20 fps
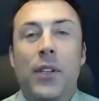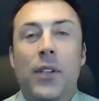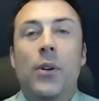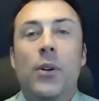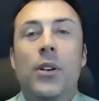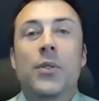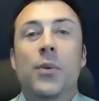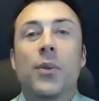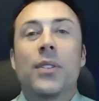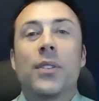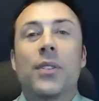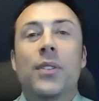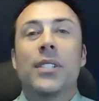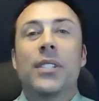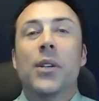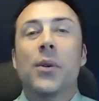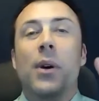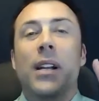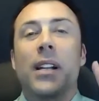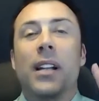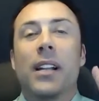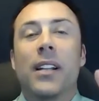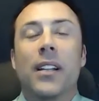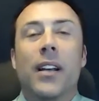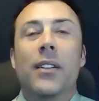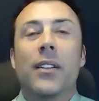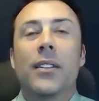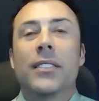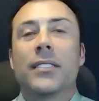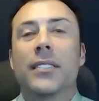Viewers, we'll see you on
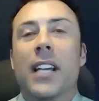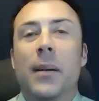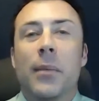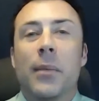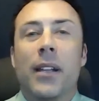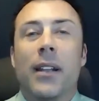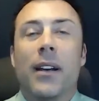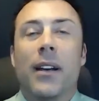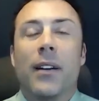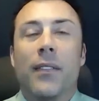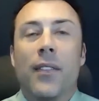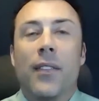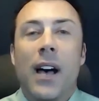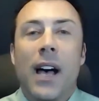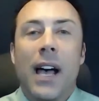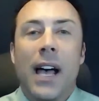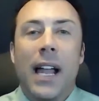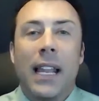another segment of